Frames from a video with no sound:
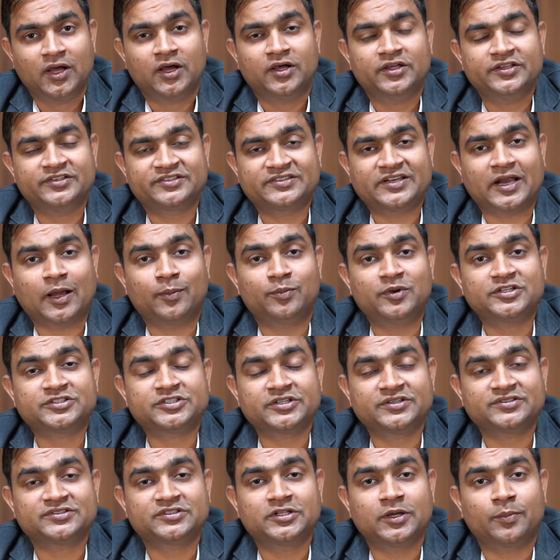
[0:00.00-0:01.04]

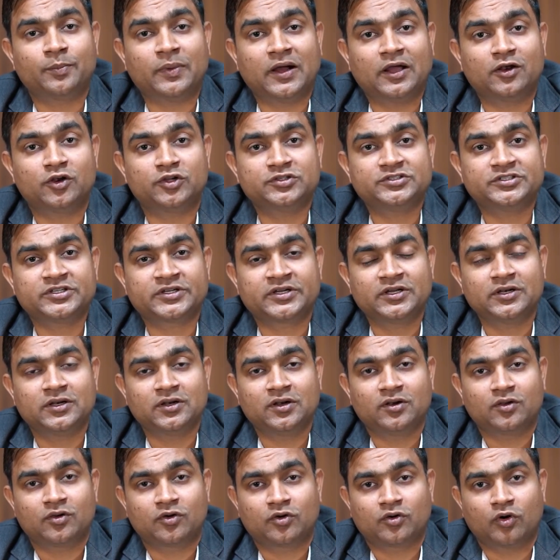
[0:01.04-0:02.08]
establishes the biological
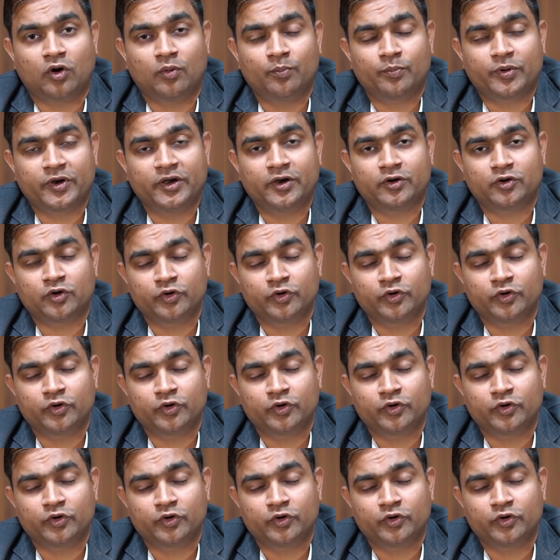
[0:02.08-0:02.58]
component,